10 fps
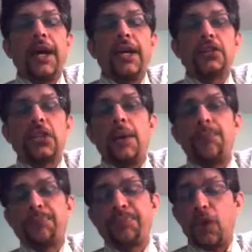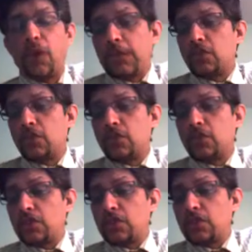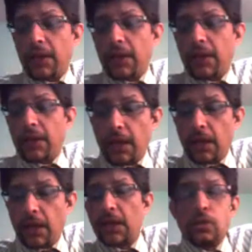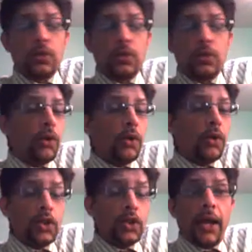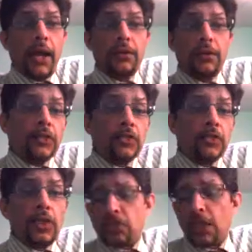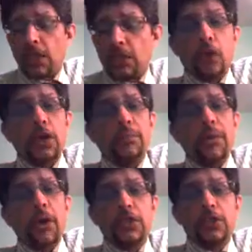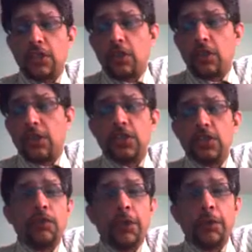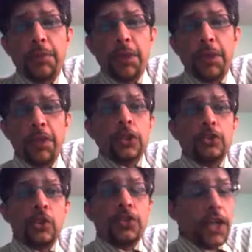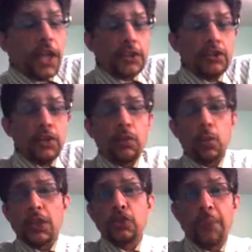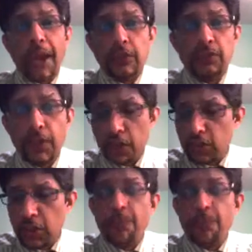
So now I've taken you down to the wire. So let's talk about this innings in very brief. So Sri Lankans were the ones who batted first,